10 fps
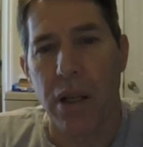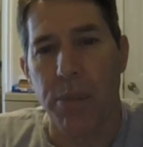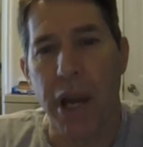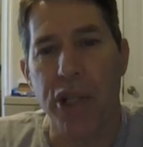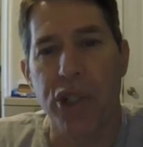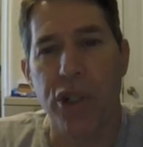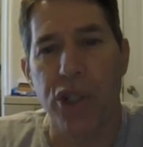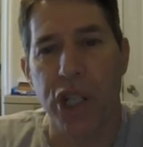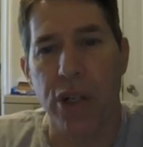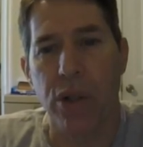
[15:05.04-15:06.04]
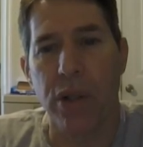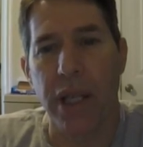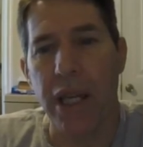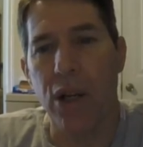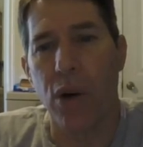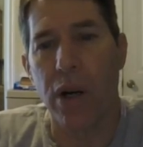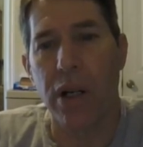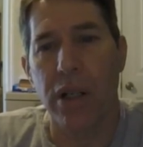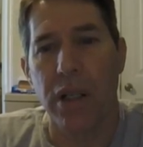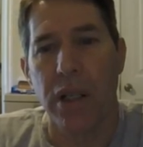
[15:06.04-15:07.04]
Major General
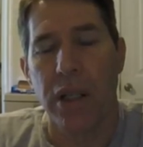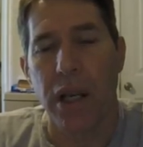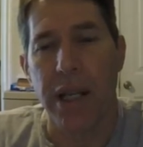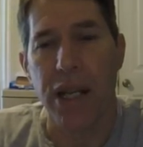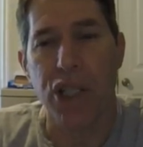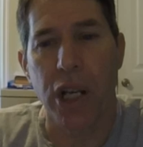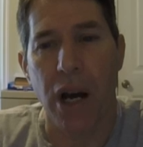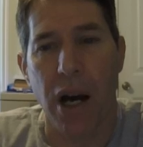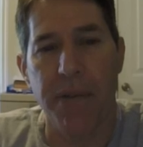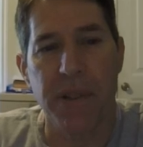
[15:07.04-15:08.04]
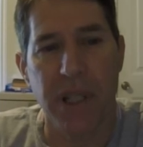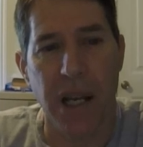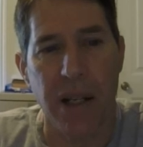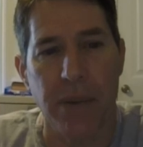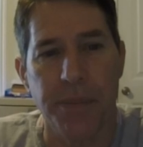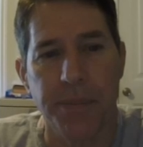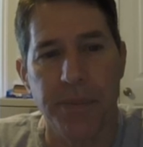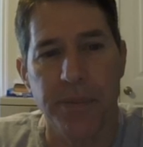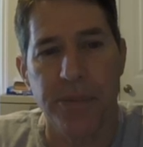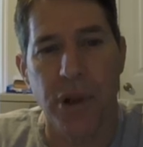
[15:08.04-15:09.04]
Igor Konezhkov said,
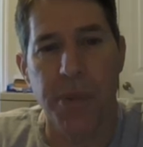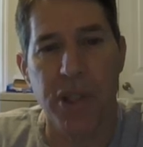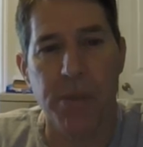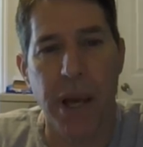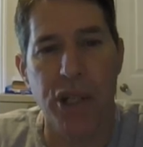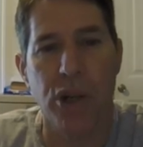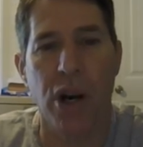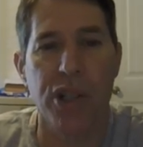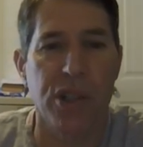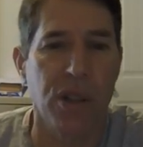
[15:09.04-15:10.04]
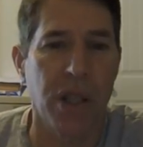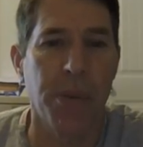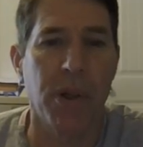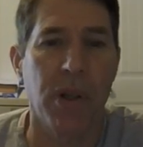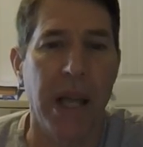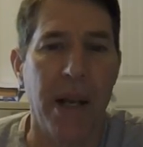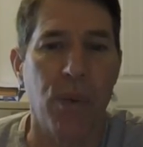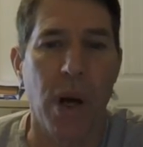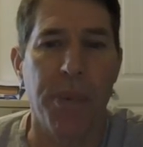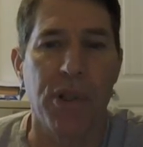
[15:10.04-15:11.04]
"From this major arsenal, chemical-laden
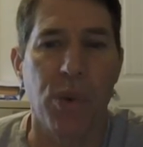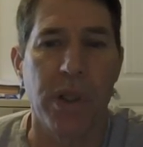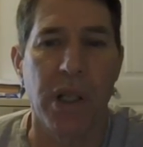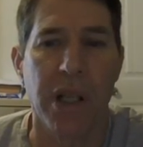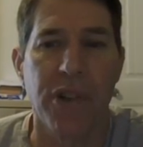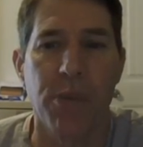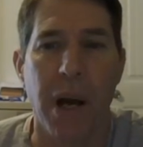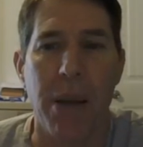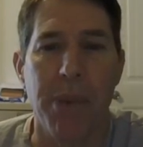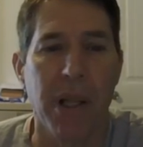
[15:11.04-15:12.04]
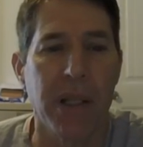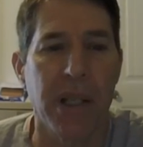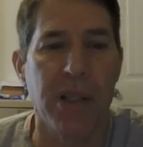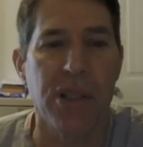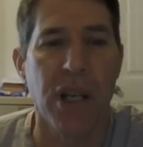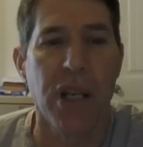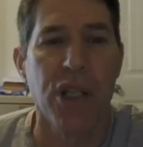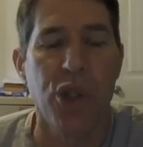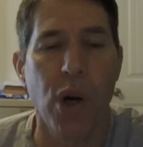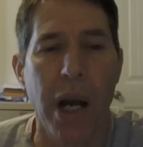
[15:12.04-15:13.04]
weapons were delivered by militants
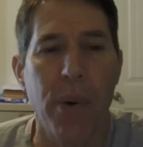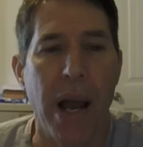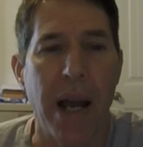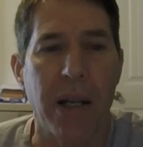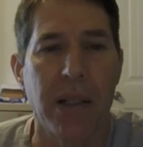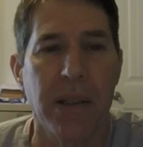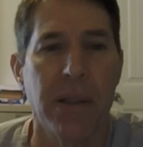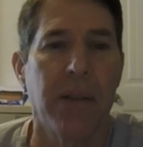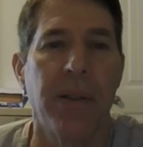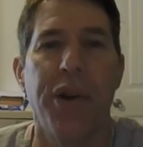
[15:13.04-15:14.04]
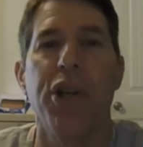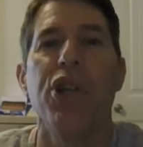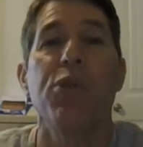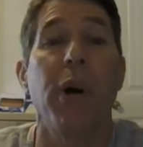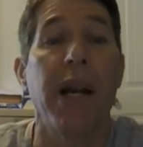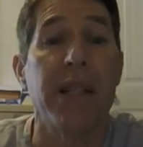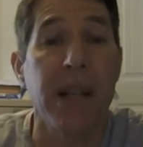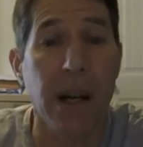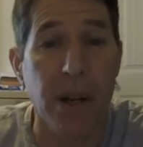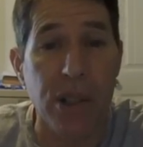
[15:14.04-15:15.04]
to Iraq. Their use by
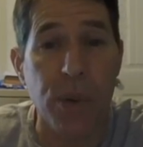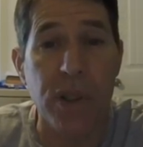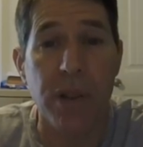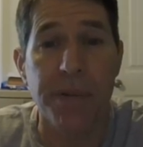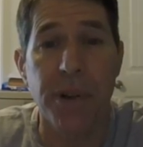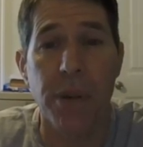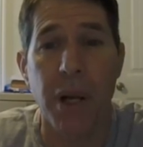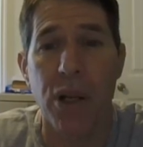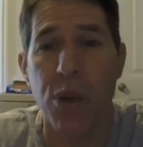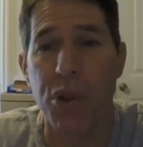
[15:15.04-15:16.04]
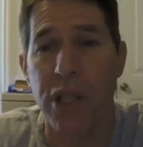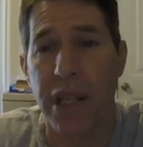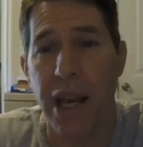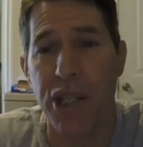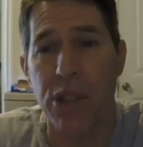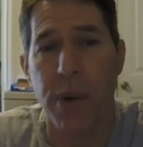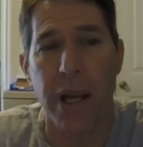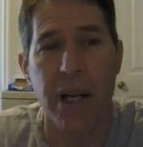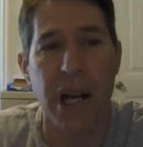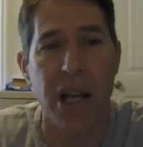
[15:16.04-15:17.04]
terrorists was confirmed on numerous occasions
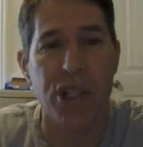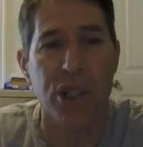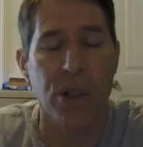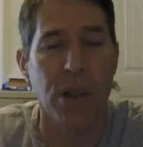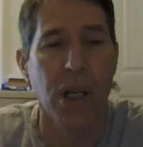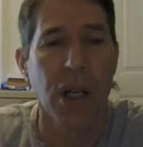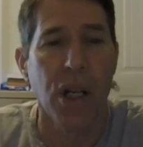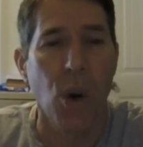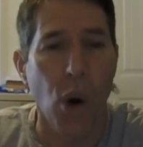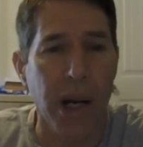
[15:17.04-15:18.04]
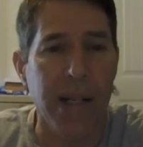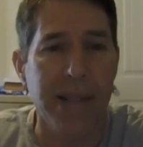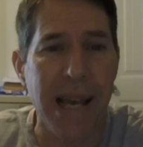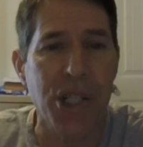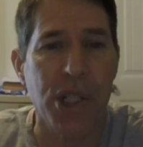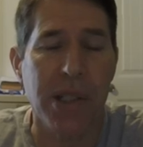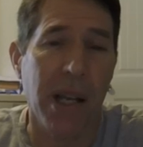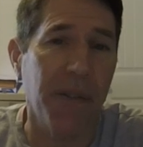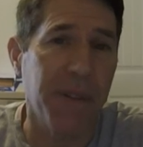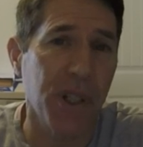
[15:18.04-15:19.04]
by international organizations
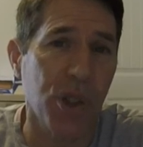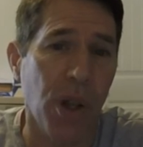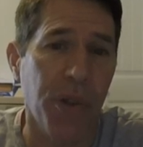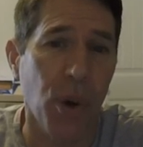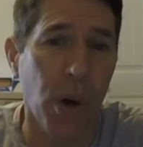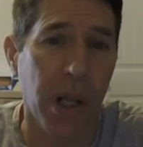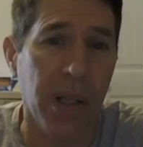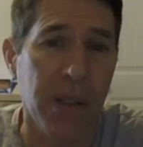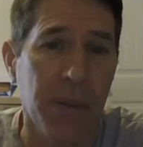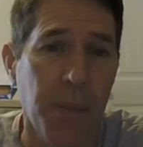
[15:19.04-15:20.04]
and official authorities